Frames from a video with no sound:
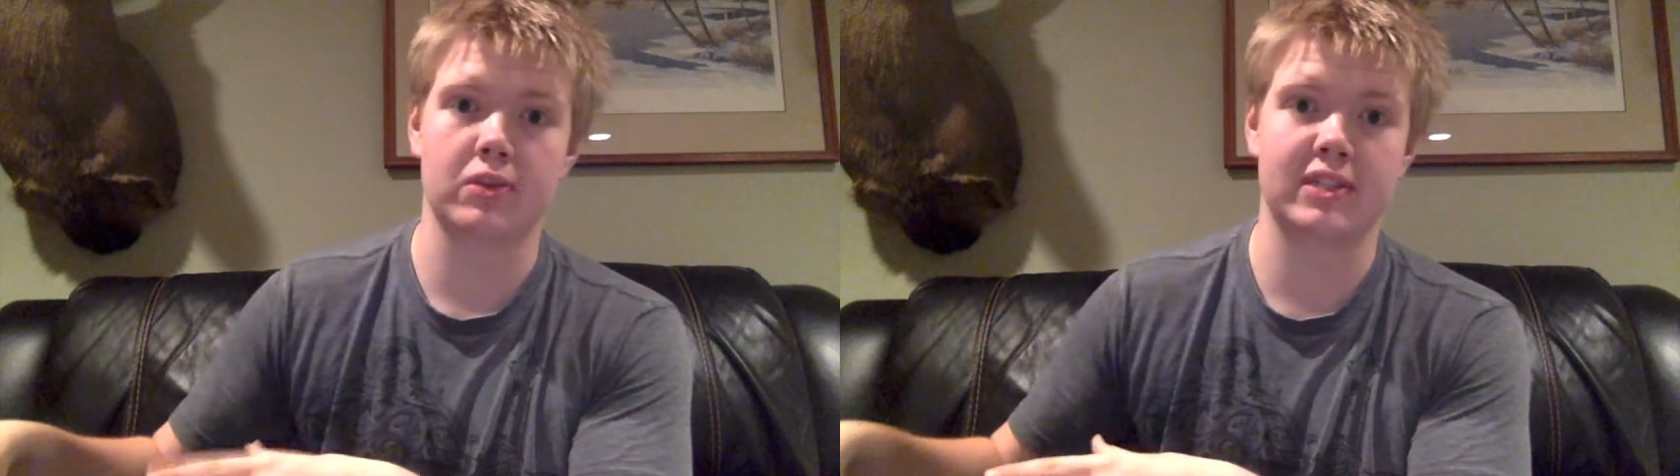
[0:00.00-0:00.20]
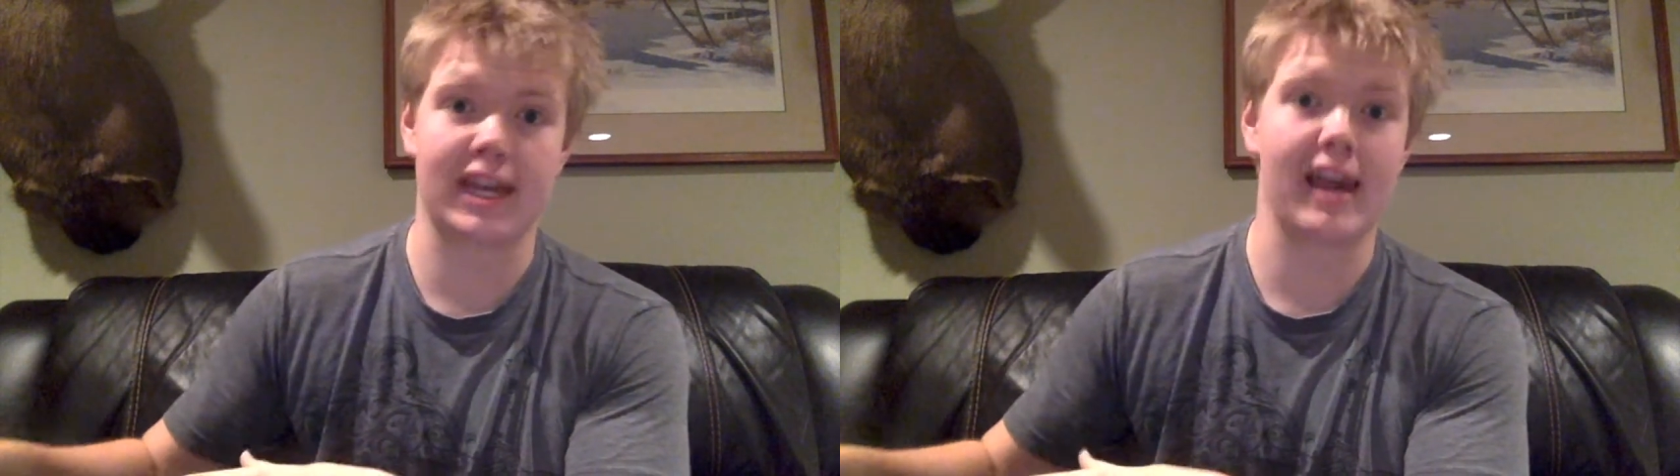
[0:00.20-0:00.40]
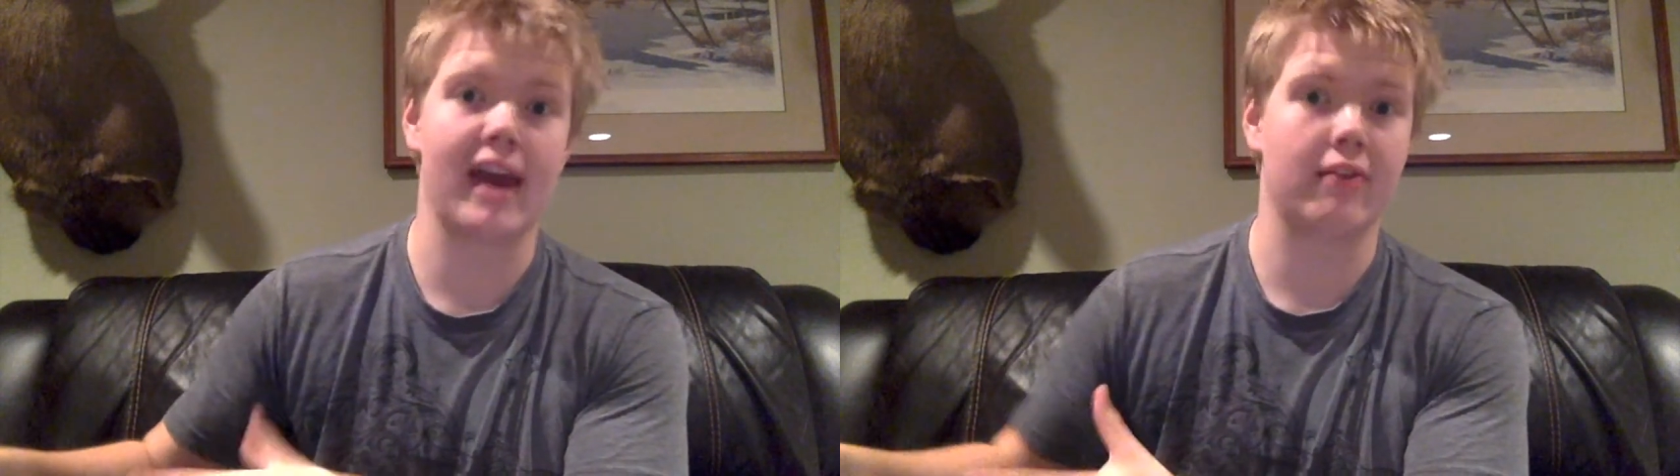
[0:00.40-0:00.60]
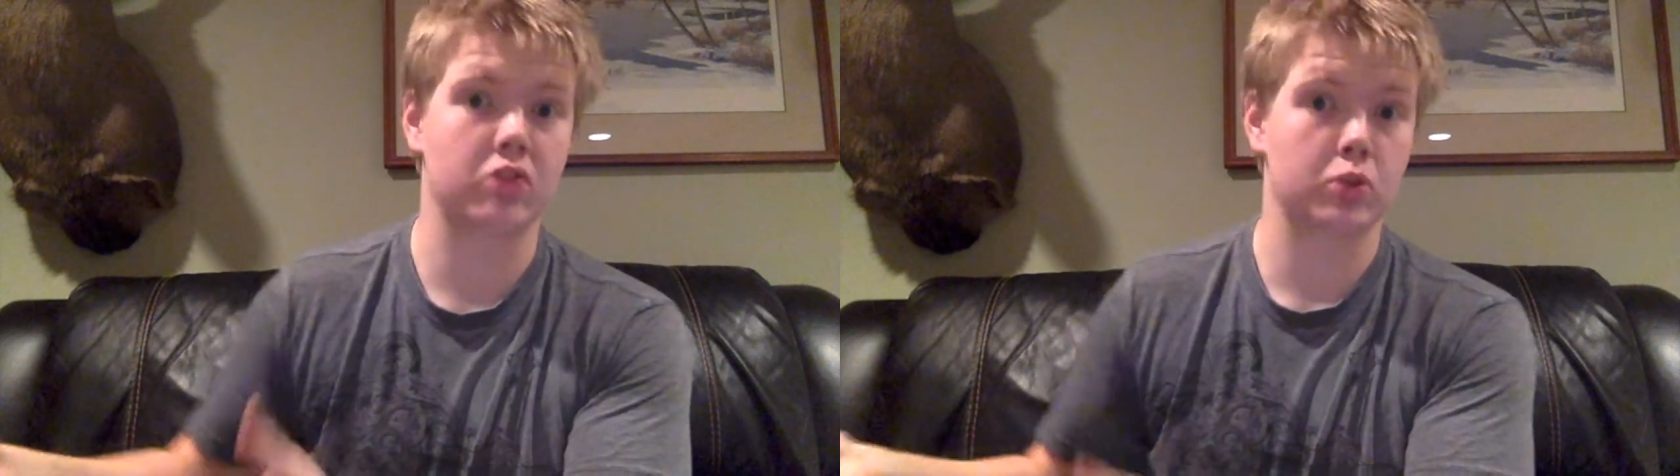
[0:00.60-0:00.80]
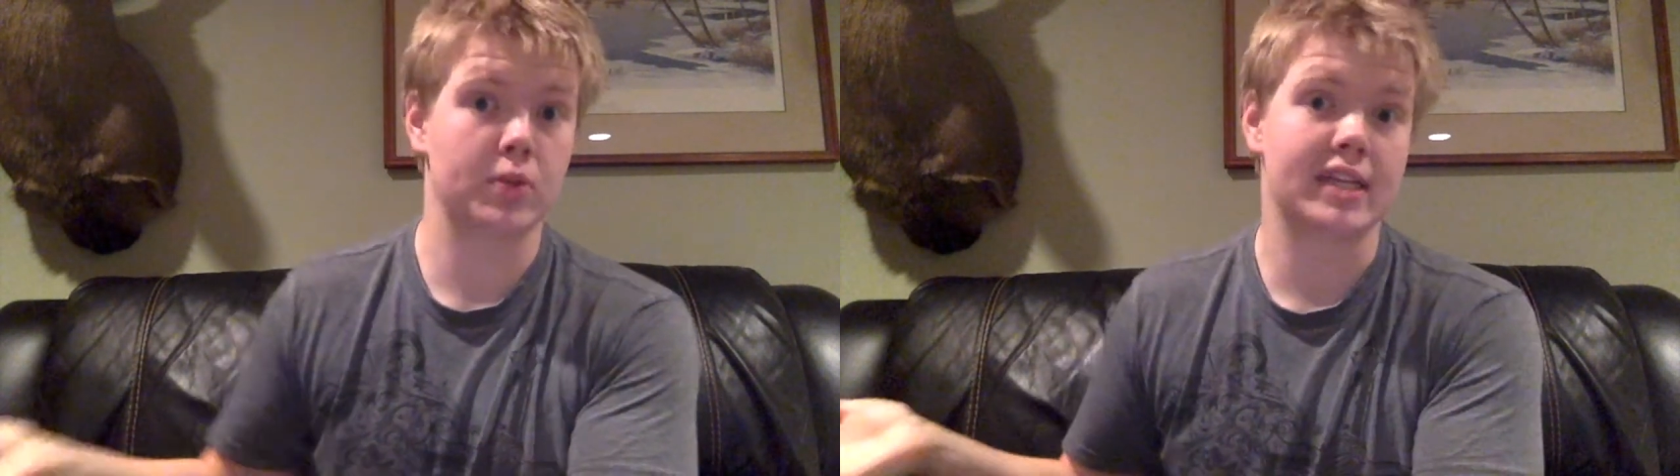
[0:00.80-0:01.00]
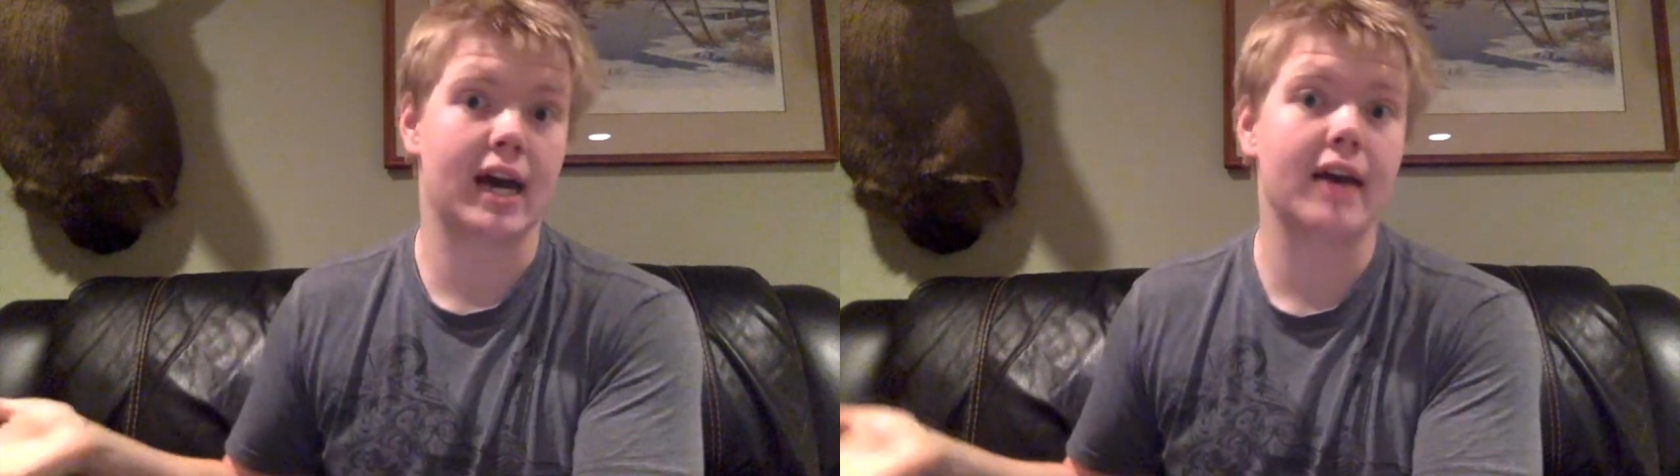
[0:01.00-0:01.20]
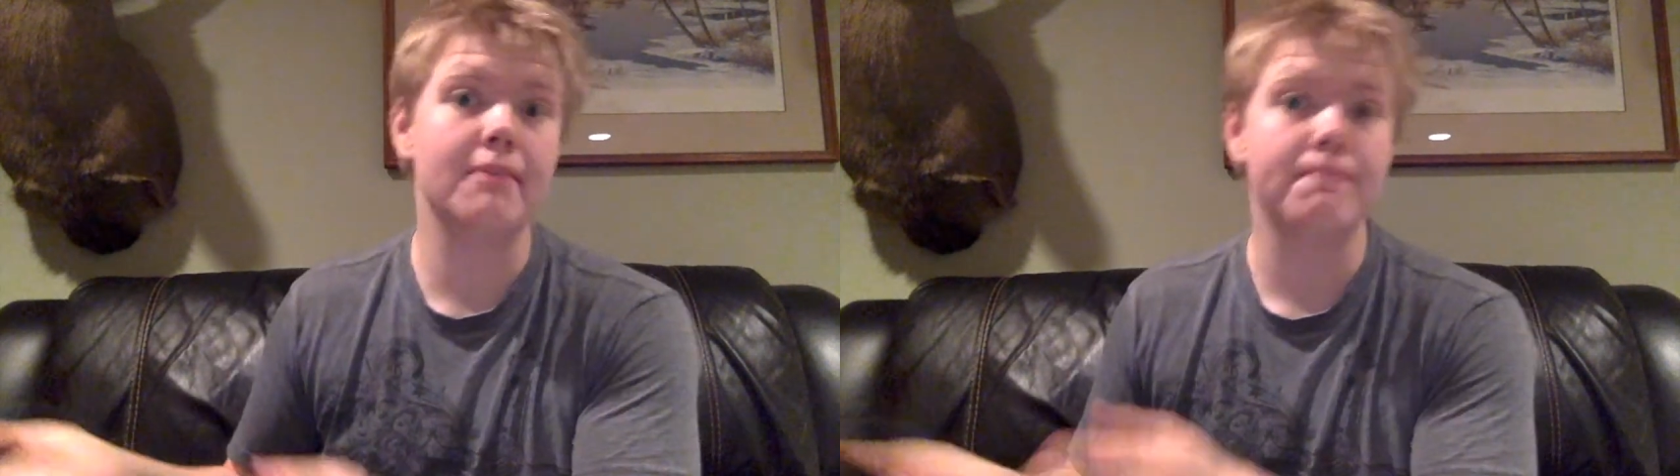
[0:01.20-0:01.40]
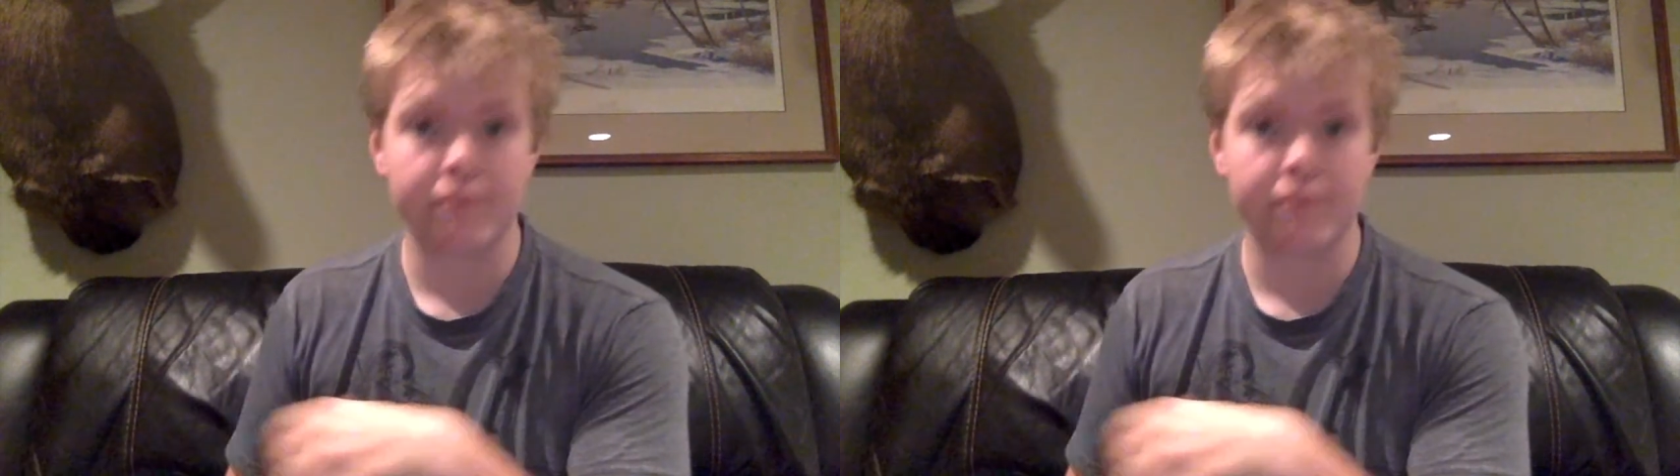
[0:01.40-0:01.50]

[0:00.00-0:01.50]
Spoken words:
singing out of Sweeney Todd,